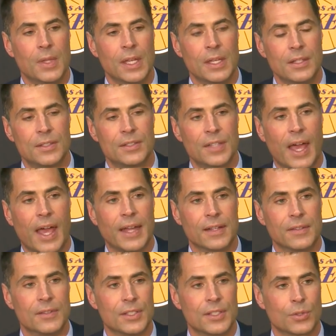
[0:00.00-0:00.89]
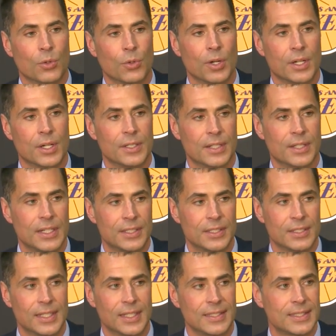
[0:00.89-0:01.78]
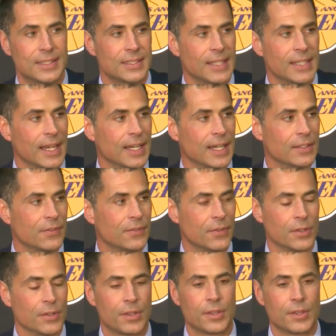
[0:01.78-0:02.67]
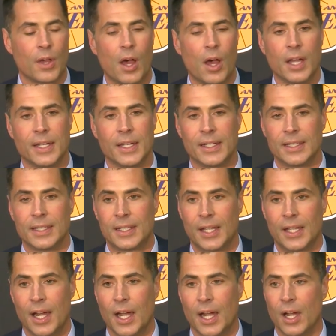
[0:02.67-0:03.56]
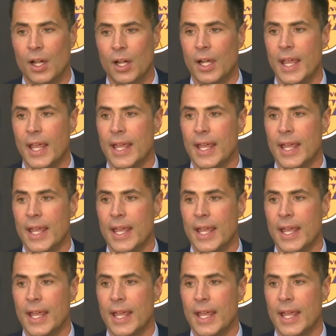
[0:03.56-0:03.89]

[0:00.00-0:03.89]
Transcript: inside of this organization that stands for thought and care